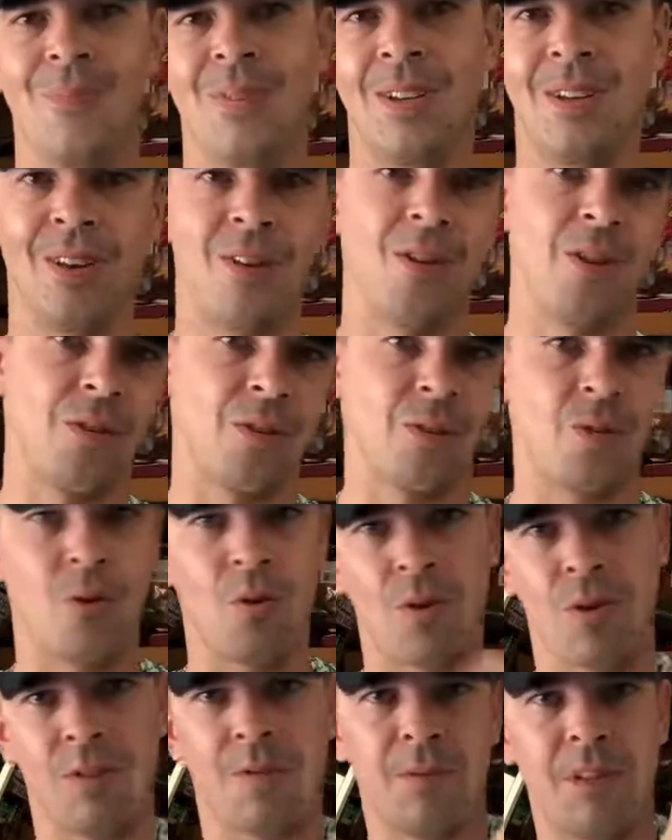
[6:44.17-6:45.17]
you know, your
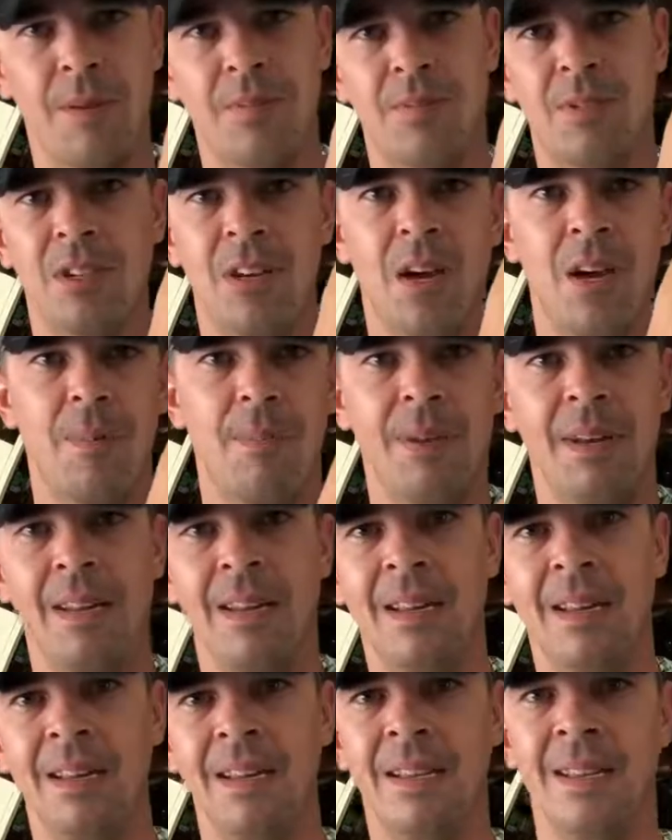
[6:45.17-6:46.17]
cork flips up
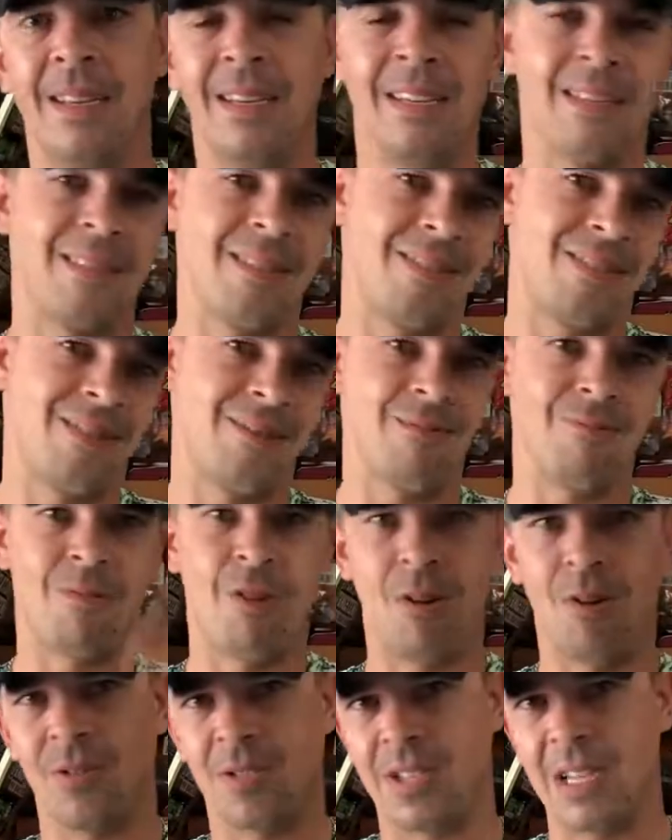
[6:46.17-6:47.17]
and it's
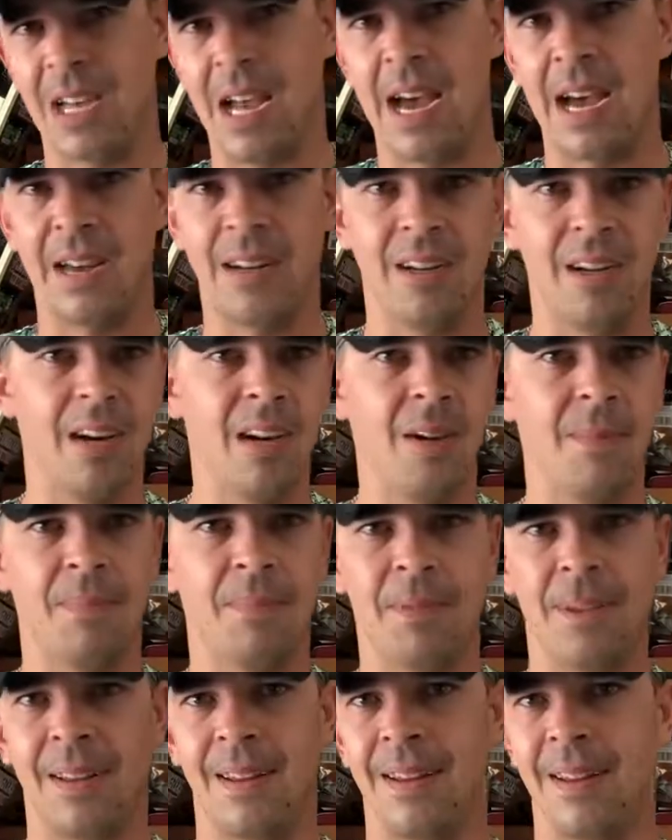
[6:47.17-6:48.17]
wrong side
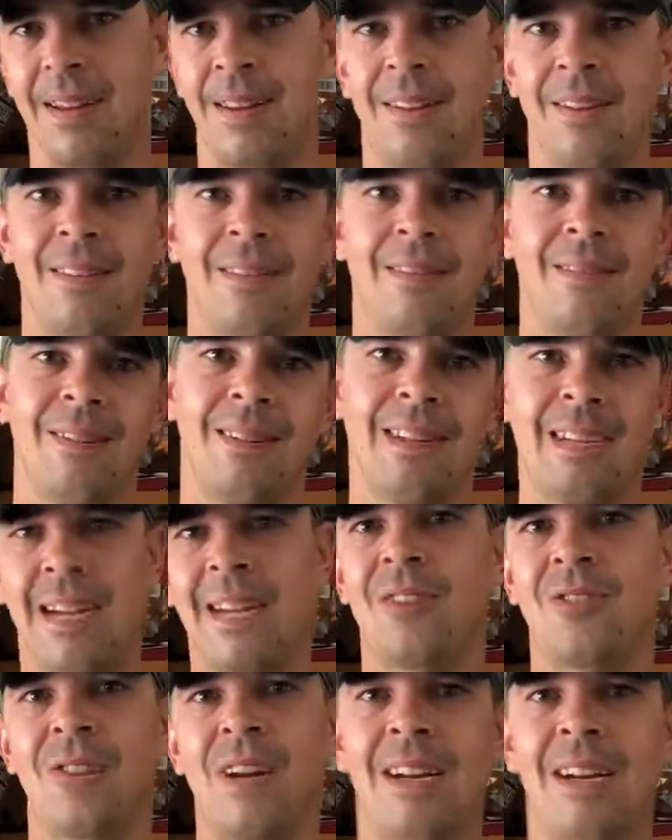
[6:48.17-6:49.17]
up and you got
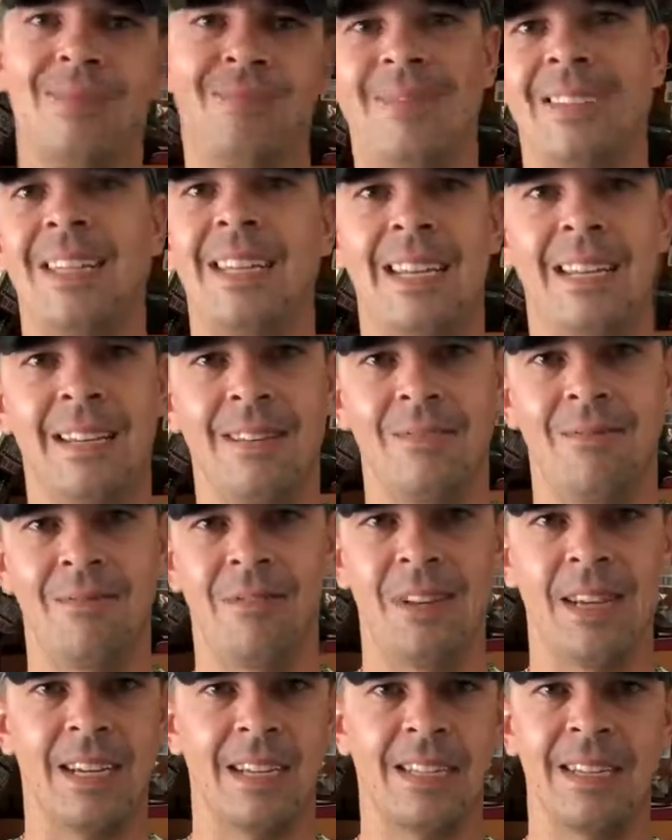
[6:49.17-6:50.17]
to try to get it
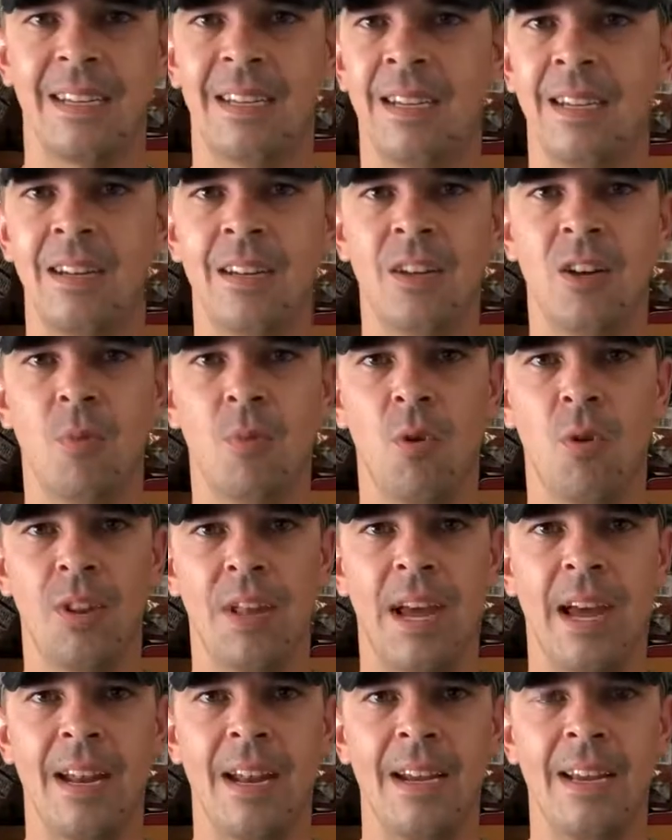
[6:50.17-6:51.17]
fixed. No more of
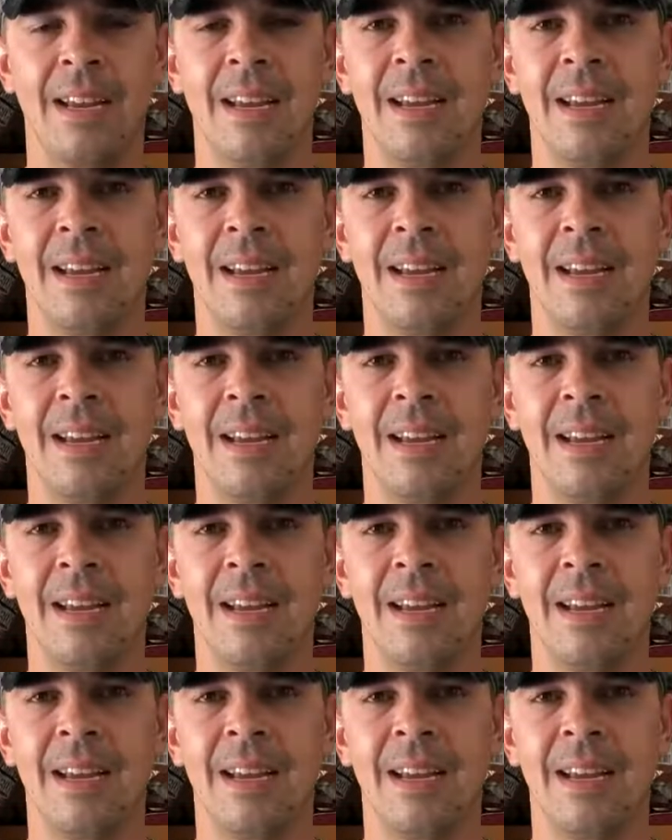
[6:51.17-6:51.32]
that.